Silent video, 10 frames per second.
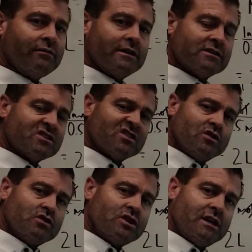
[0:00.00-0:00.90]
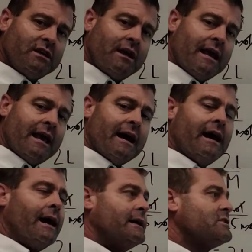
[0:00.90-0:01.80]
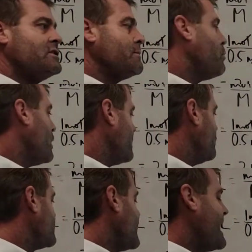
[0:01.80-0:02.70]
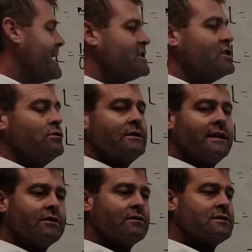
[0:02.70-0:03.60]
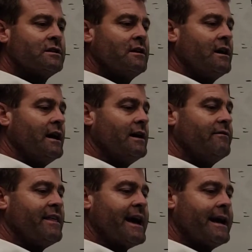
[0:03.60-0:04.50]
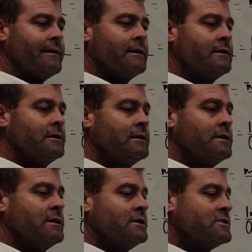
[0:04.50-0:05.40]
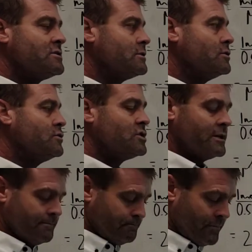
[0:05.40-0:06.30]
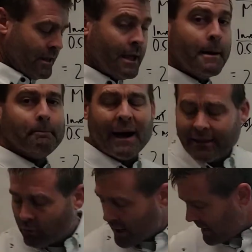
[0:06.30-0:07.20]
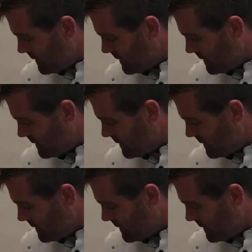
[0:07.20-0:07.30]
it in a solution to the point at which I had 2 liters of that solution. By the way,